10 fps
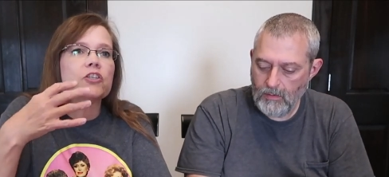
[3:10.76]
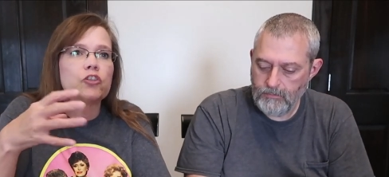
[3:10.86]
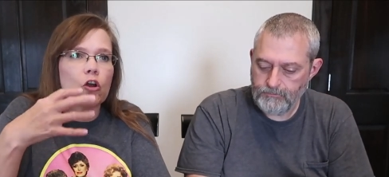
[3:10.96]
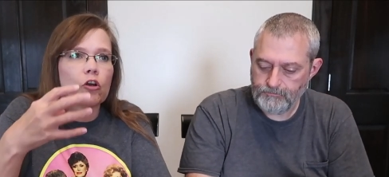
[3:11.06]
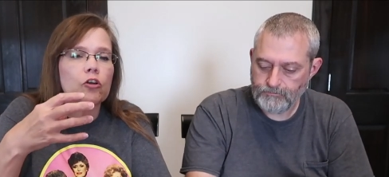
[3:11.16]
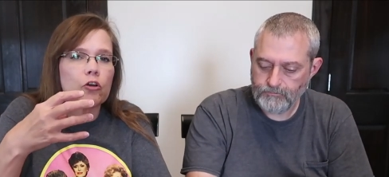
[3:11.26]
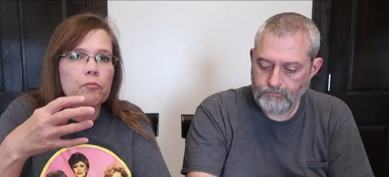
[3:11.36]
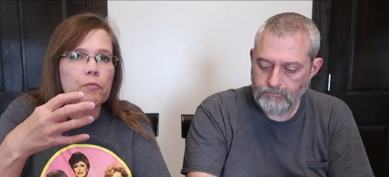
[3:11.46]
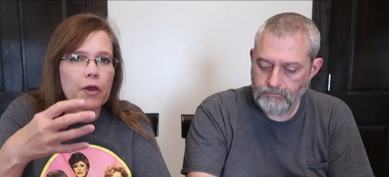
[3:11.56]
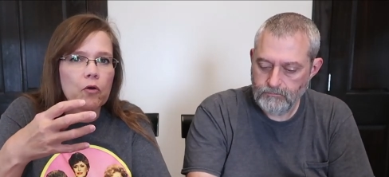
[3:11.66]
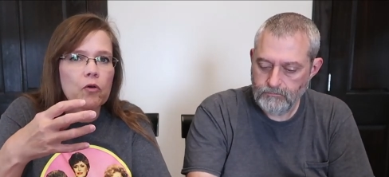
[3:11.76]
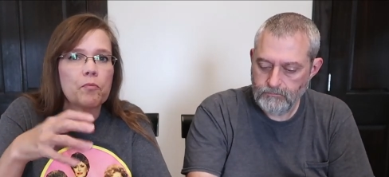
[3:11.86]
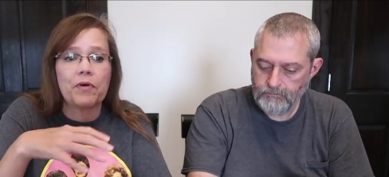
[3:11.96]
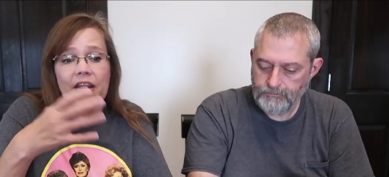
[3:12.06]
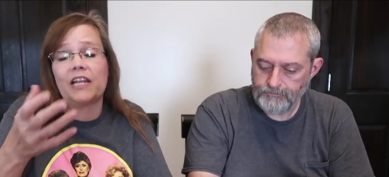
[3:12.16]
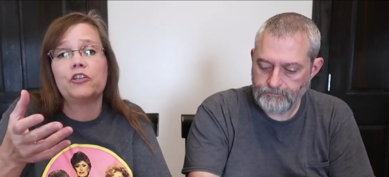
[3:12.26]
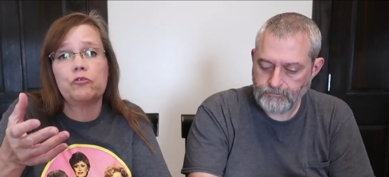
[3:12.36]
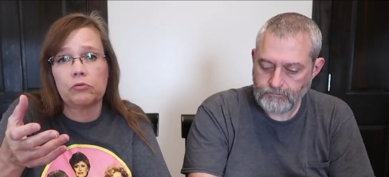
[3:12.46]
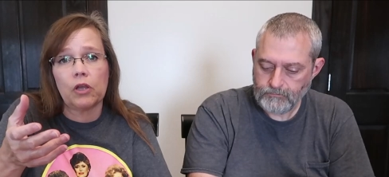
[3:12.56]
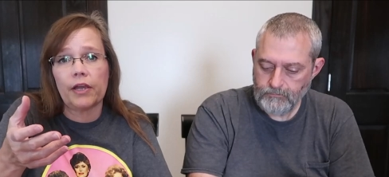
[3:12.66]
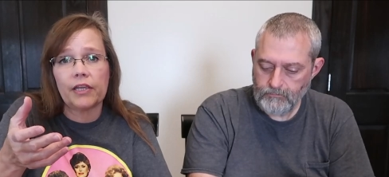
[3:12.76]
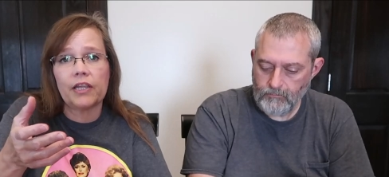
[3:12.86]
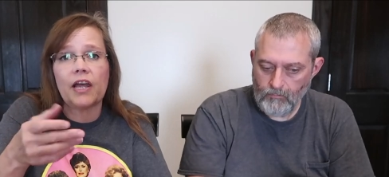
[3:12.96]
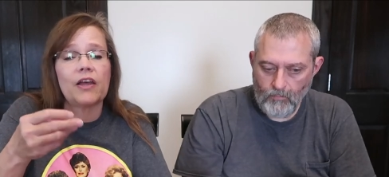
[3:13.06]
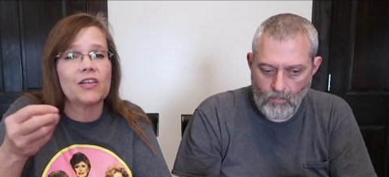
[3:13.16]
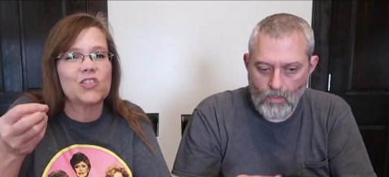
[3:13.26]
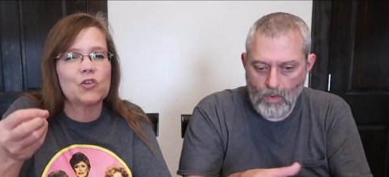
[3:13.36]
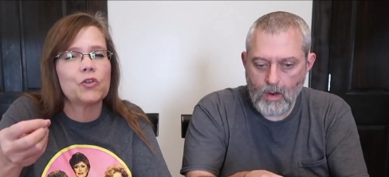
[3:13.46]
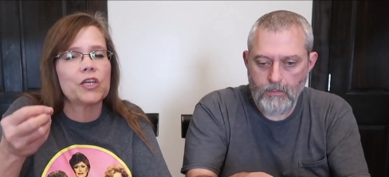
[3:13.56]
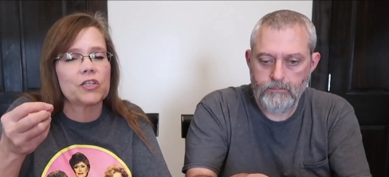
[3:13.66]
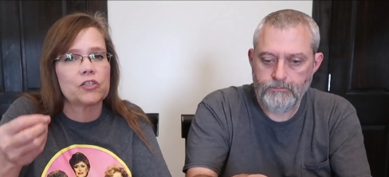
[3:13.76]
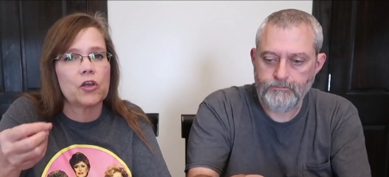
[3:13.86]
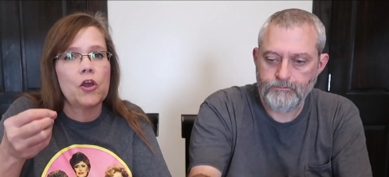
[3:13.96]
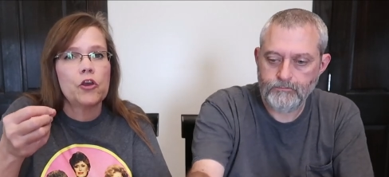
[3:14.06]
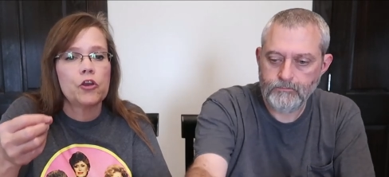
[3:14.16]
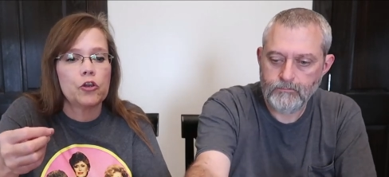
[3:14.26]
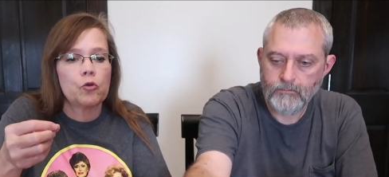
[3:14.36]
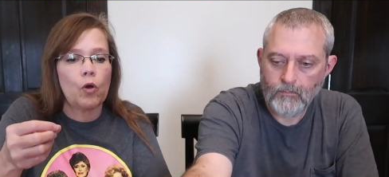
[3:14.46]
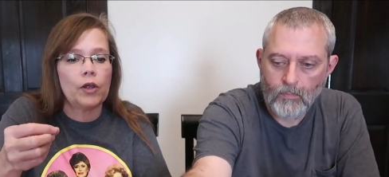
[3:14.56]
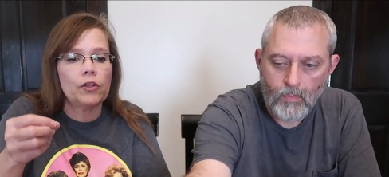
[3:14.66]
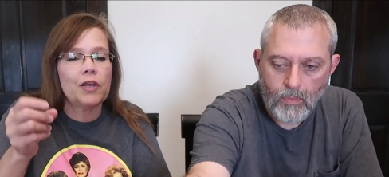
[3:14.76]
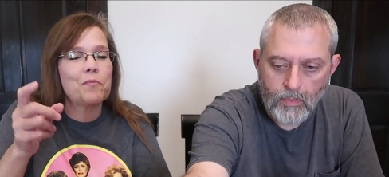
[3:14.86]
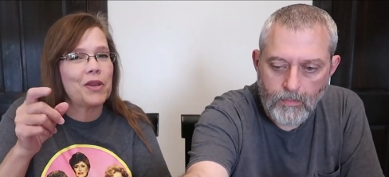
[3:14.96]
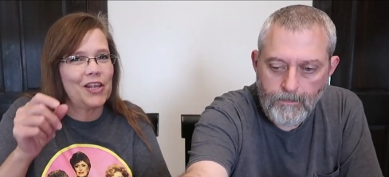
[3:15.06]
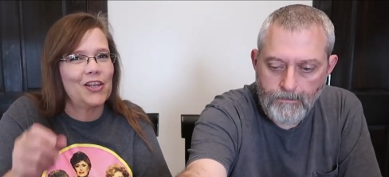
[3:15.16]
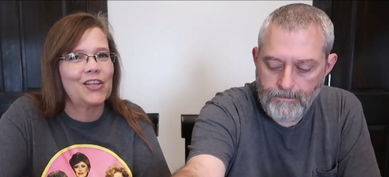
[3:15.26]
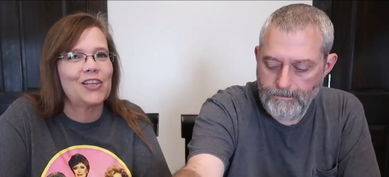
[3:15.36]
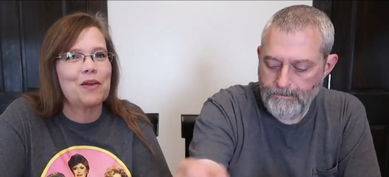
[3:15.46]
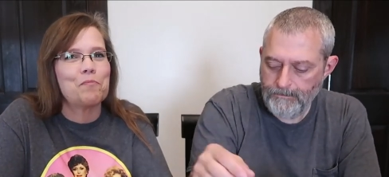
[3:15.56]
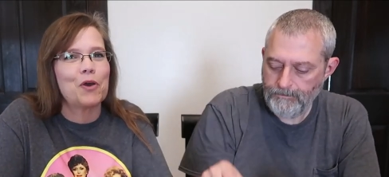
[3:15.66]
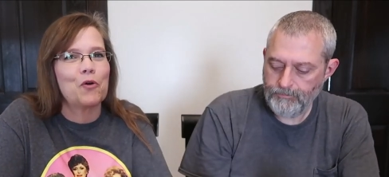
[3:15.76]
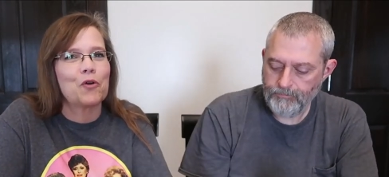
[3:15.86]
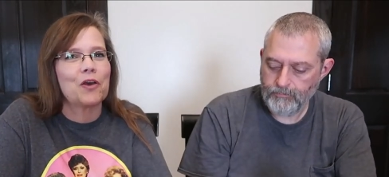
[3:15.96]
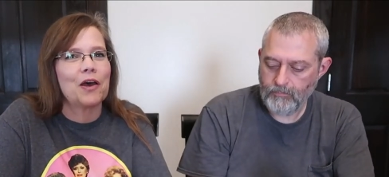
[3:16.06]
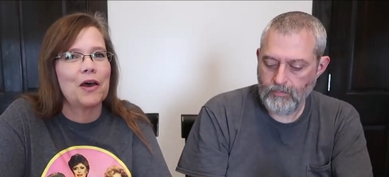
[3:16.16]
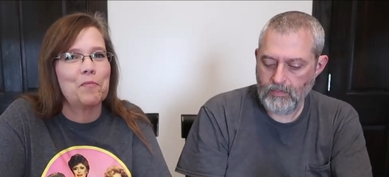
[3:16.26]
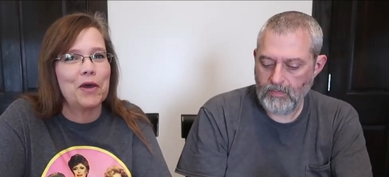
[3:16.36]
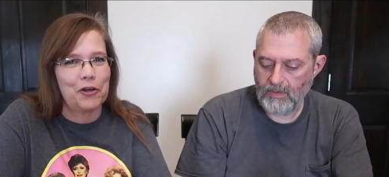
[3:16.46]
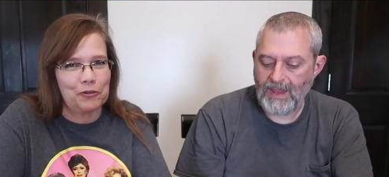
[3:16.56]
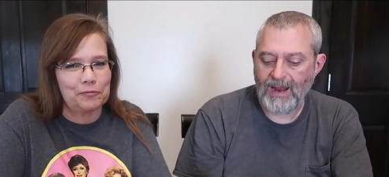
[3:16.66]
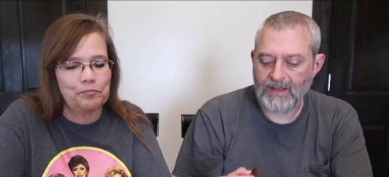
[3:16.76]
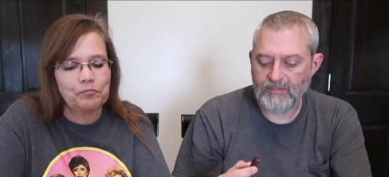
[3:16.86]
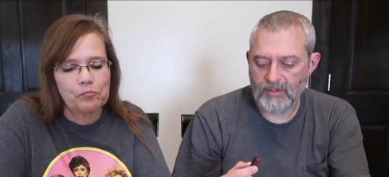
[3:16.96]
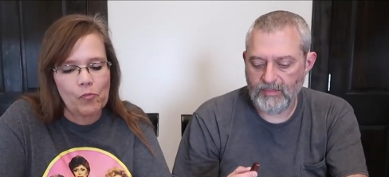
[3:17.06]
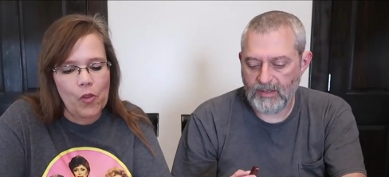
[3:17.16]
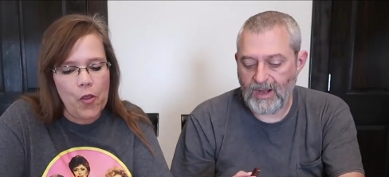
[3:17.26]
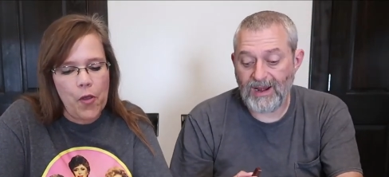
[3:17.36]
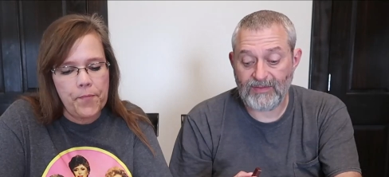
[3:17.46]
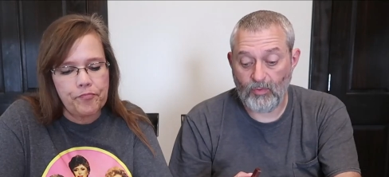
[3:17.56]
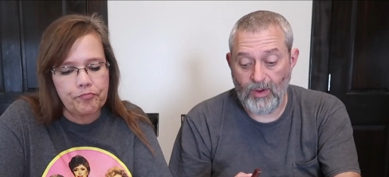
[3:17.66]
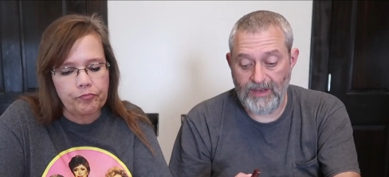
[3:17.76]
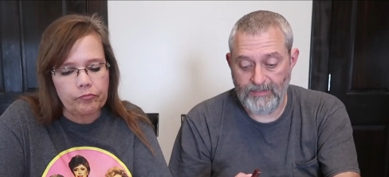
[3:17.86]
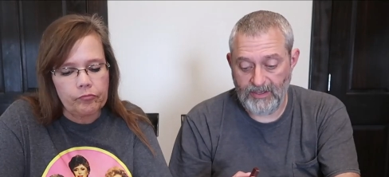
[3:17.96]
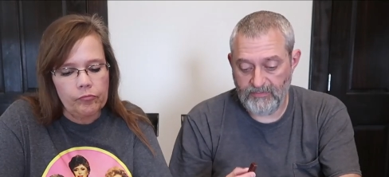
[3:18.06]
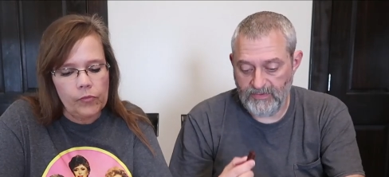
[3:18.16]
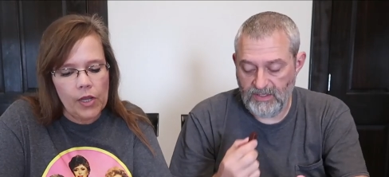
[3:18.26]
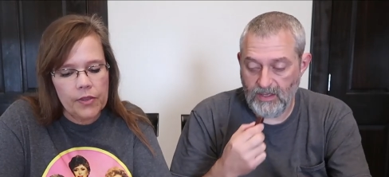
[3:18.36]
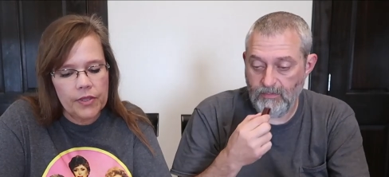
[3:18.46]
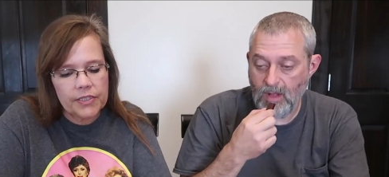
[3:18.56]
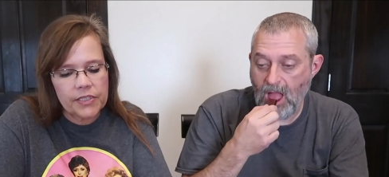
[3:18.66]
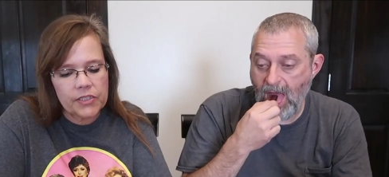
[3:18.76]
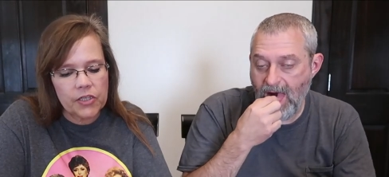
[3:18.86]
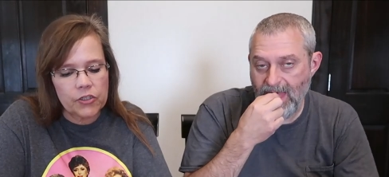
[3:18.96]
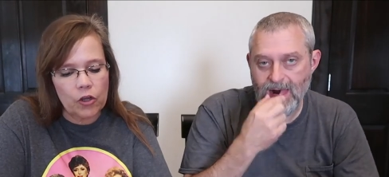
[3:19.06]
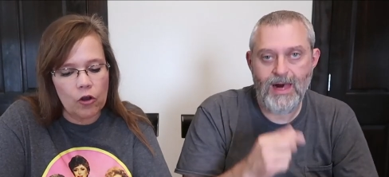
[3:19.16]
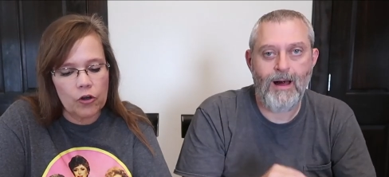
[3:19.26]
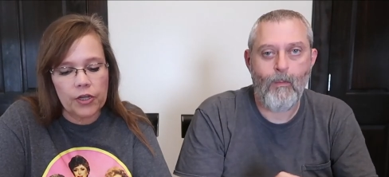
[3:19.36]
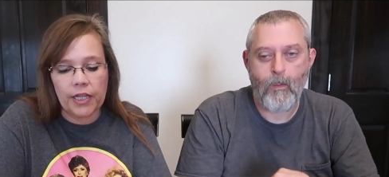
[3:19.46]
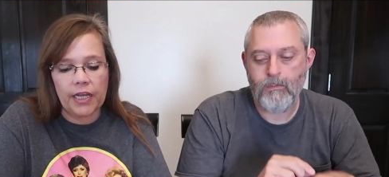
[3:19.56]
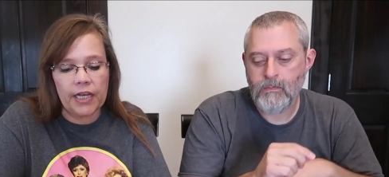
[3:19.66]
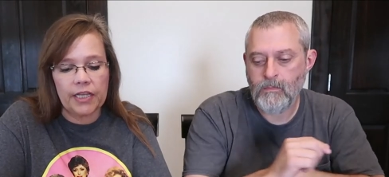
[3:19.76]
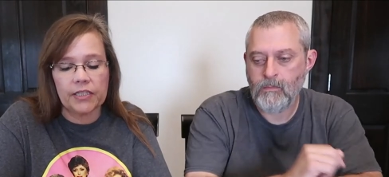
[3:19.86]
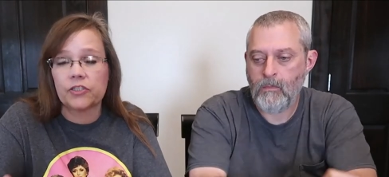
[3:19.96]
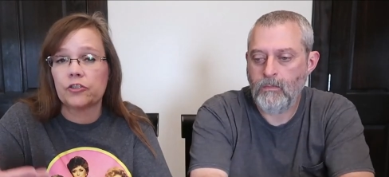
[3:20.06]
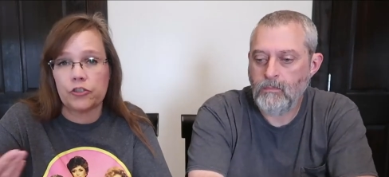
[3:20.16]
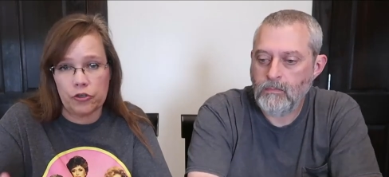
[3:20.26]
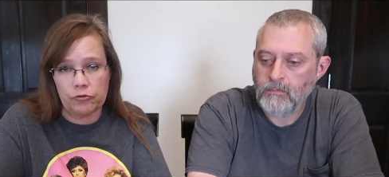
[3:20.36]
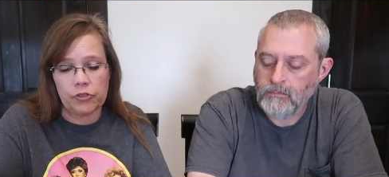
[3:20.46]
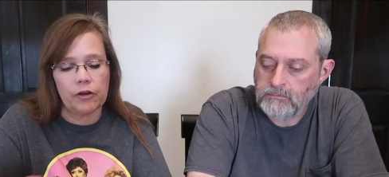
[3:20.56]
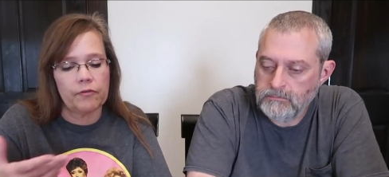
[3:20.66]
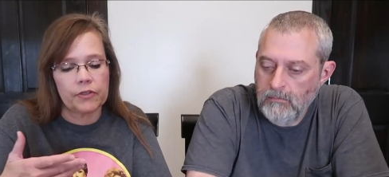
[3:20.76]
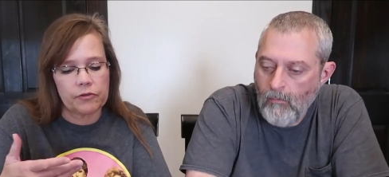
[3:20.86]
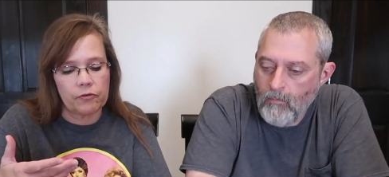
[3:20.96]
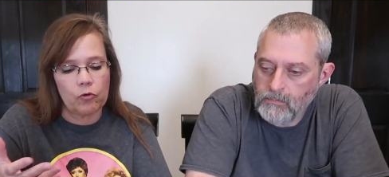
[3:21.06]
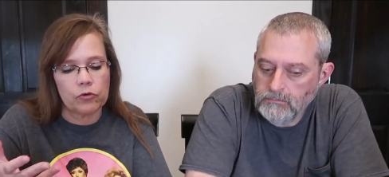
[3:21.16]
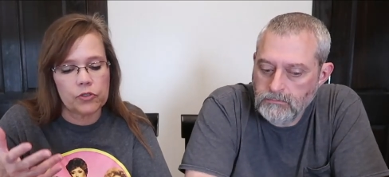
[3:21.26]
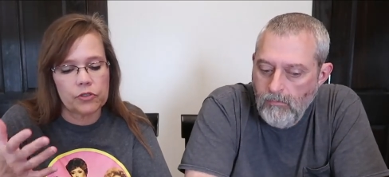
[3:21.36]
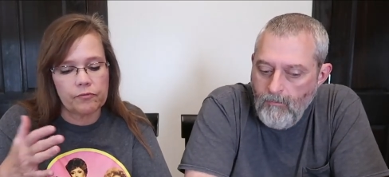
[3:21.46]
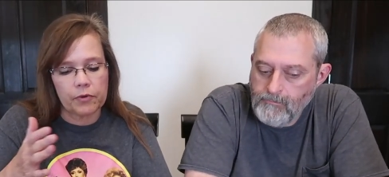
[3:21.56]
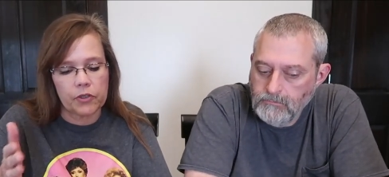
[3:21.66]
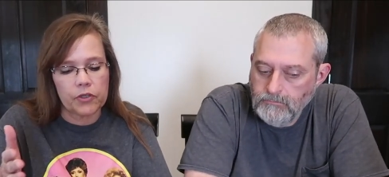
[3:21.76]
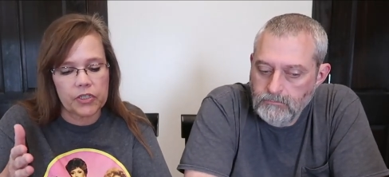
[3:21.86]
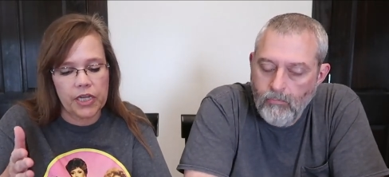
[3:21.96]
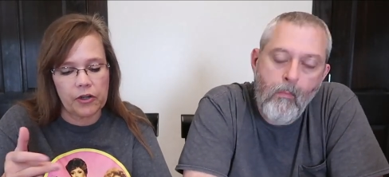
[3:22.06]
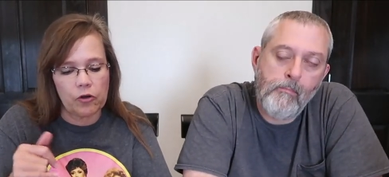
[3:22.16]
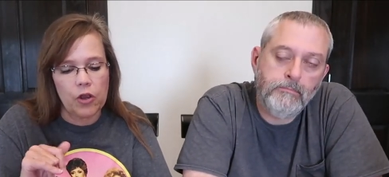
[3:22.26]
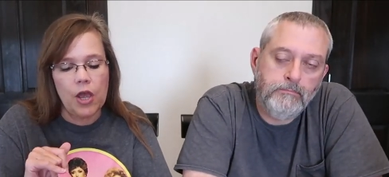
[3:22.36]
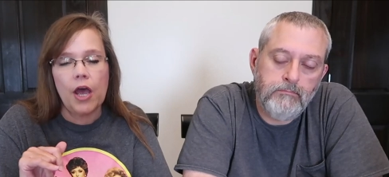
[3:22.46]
Speaker 1: a darker milk, but I do like it. I still think it's good quality, but I like that milk better.
Speaker 2: Yeah, I like the milk better. I like the white better than any
Speaker 1: other. This is the dark, and it is 2 servings, of course, for the container.